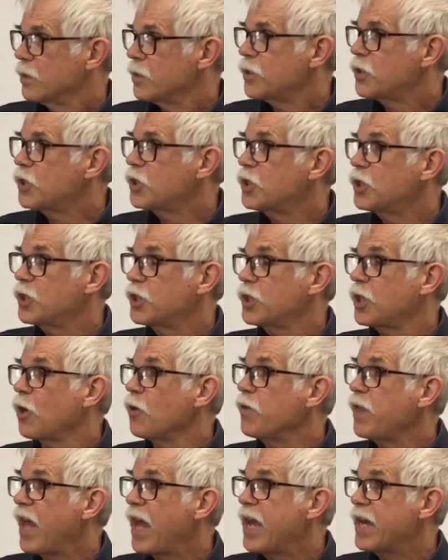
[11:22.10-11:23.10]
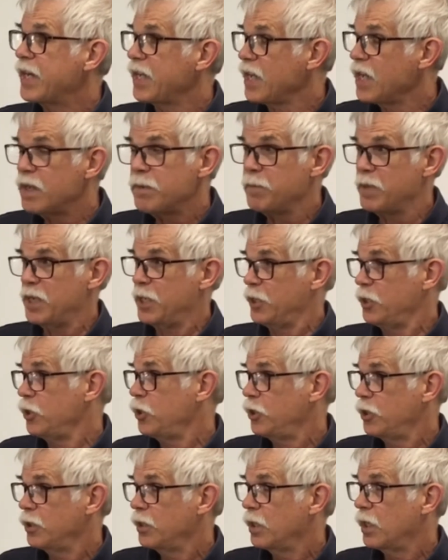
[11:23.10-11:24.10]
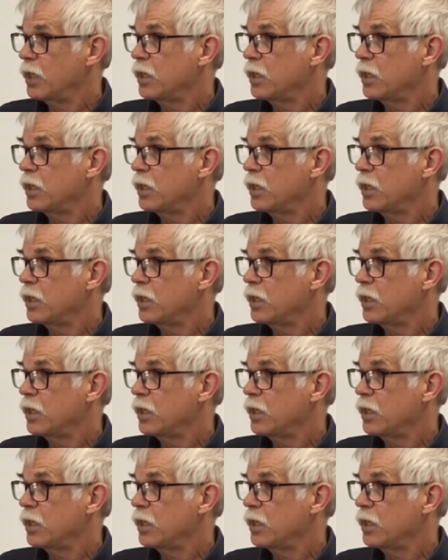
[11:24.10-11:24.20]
So that image,